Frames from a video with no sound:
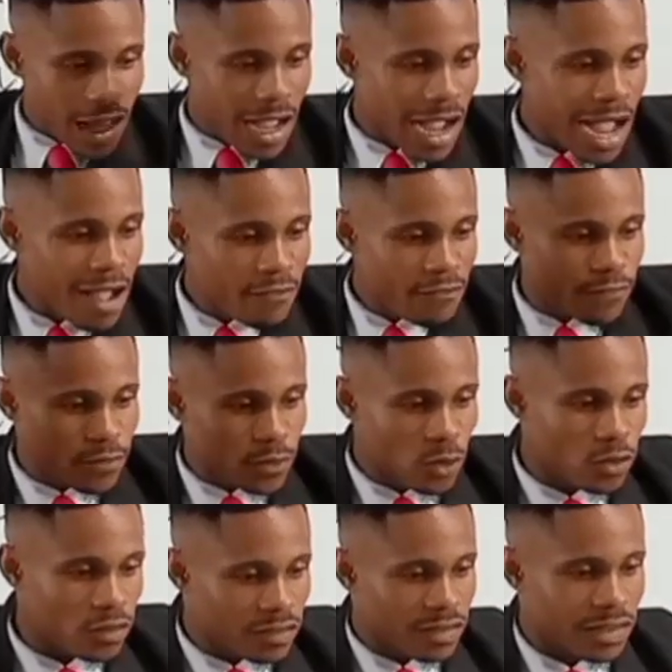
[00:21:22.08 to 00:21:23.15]
Half
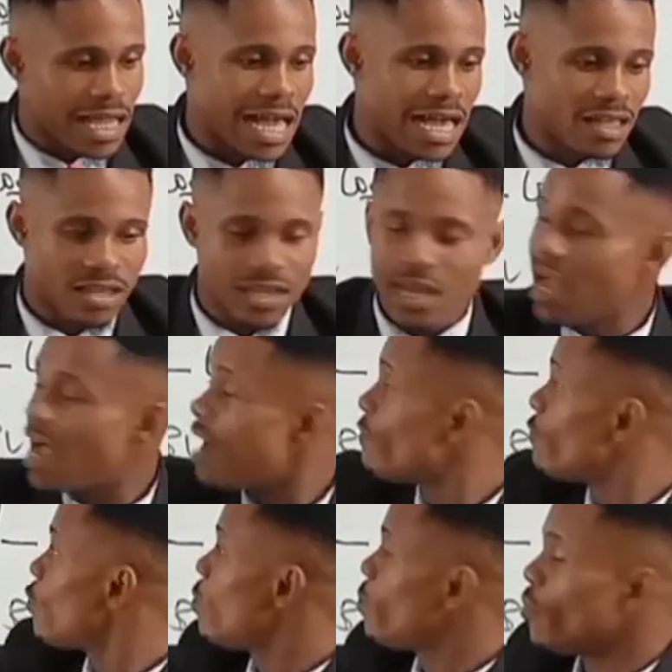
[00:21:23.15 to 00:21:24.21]
closed slash
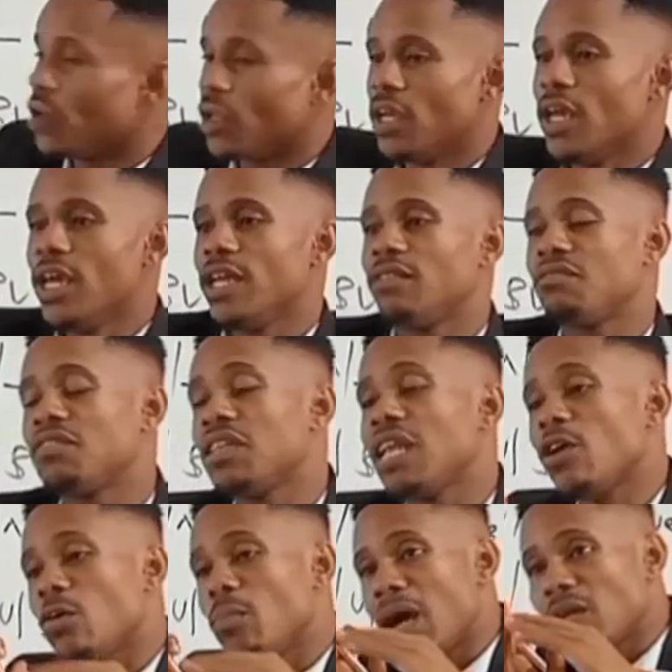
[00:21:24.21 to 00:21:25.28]
half open. It is
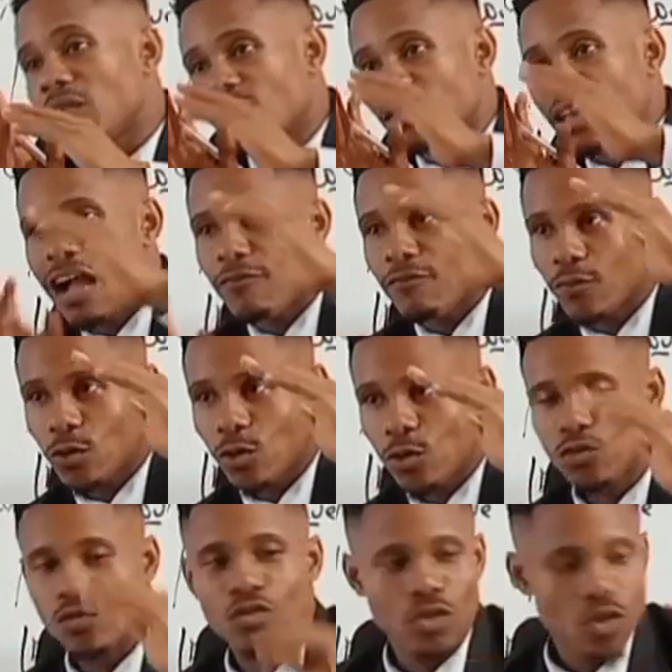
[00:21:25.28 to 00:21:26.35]
either your mouth is half
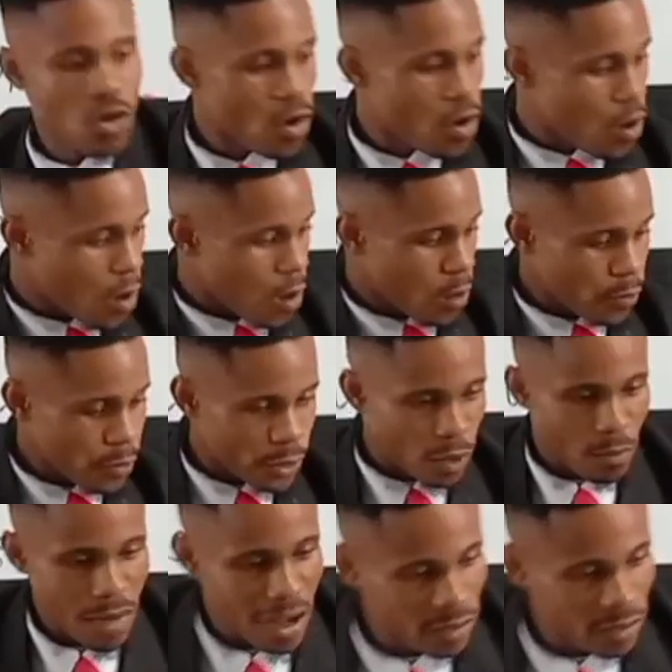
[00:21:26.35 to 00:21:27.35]
closed or your